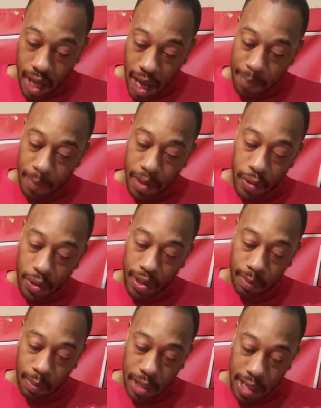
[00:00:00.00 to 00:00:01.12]
I've been through this,
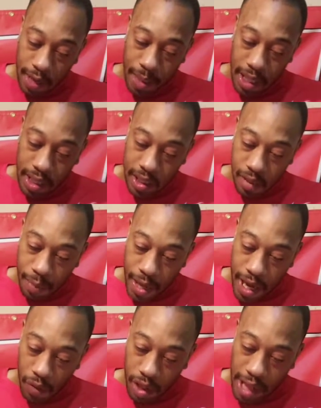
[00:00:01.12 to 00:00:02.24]
man. I've been in some
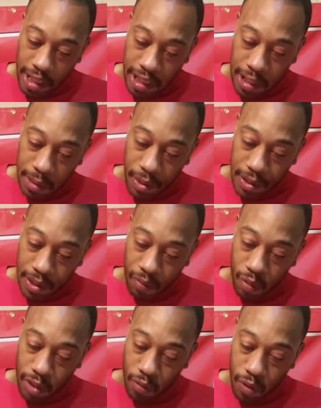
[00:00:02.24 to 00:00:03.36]
bad relationships
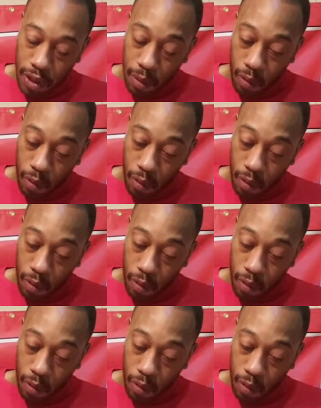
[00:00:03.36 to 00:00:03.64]
with some